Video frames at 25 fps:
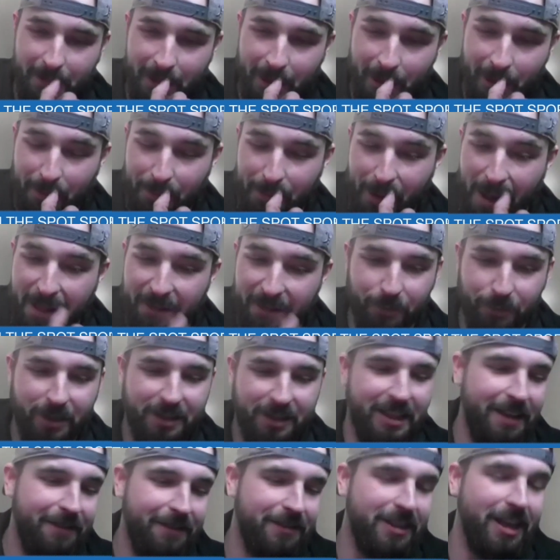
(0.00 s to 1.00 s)
proud of what
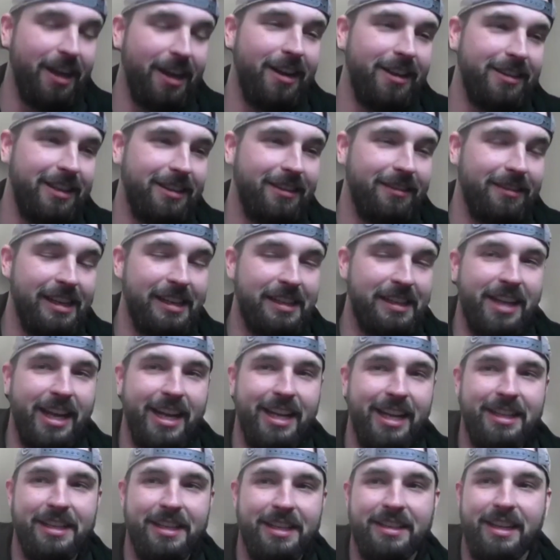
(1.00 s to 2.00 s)
they've done and
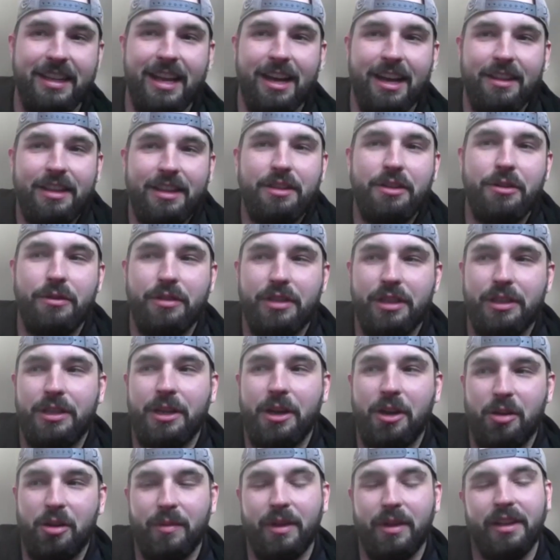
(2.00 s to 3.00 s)
excited to see how they do in the
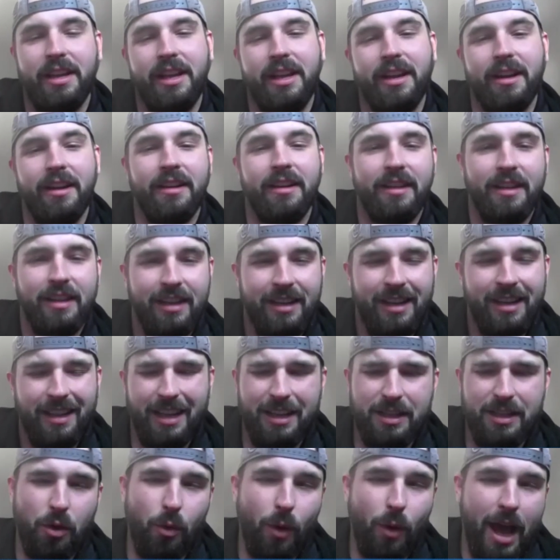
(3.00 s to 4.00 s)
tournament here. I
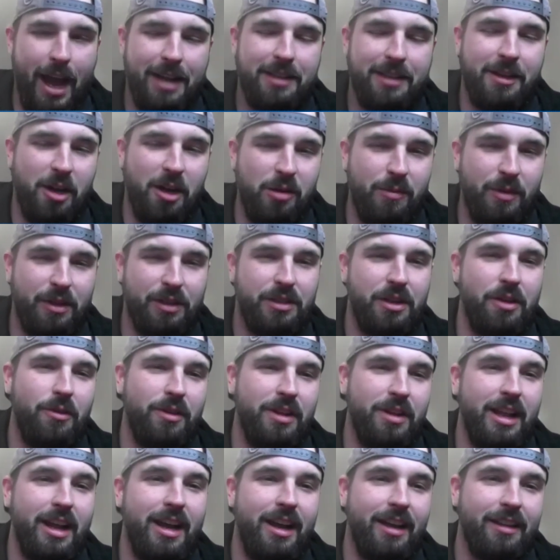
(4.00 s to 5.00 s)
think the WAC tournament's
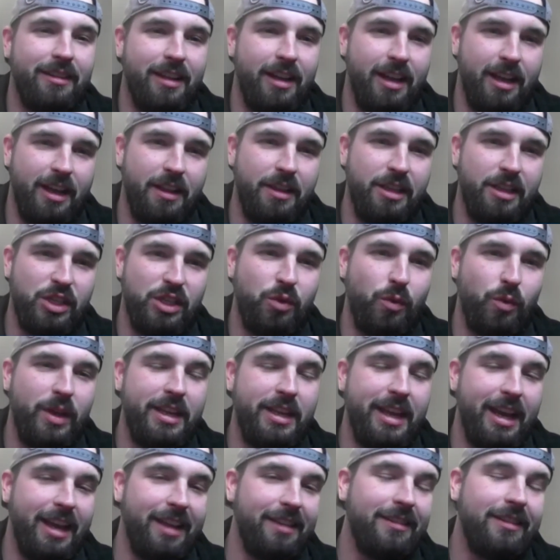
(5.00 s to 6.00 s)
going on this
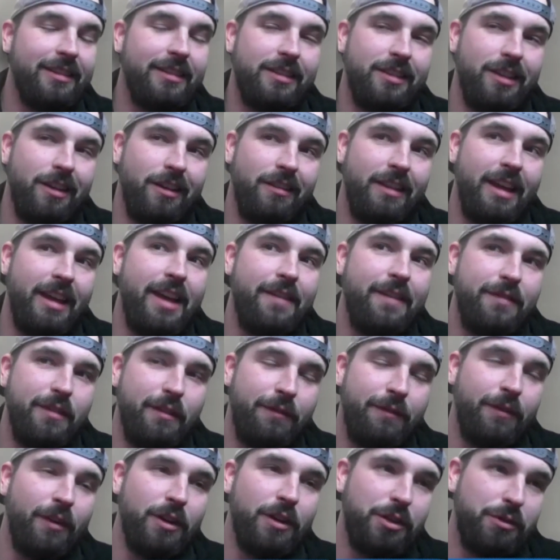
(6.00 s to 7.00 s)
weekend. So they have the
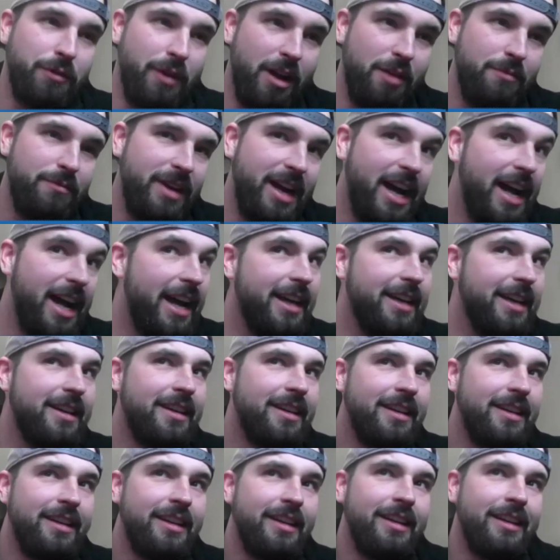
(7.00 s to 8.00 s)
first round bye.
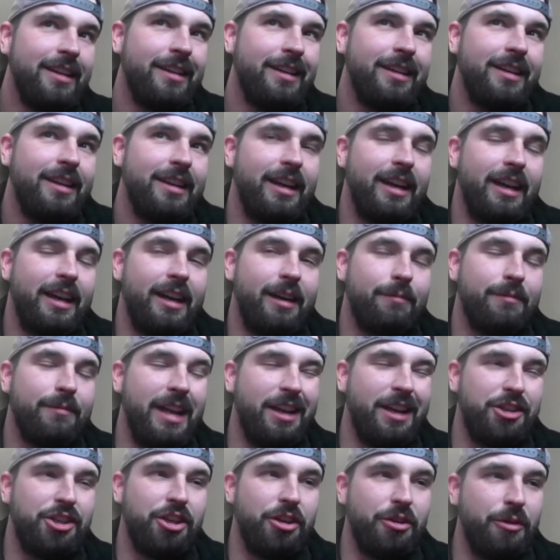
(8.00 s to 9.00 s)
I'm
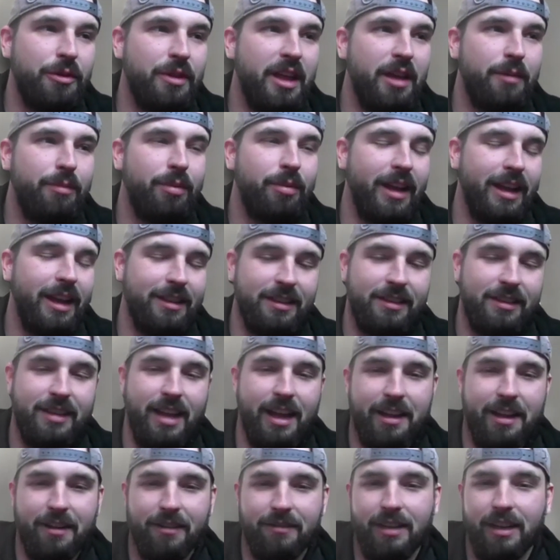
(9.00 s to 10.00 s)
not sure who they play in the
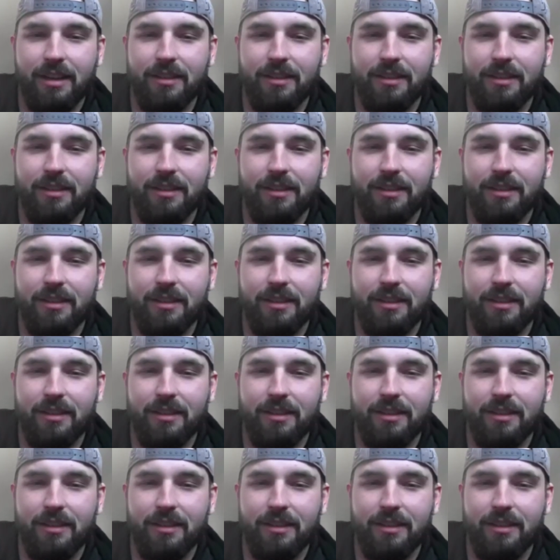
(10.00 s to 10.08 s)
second round.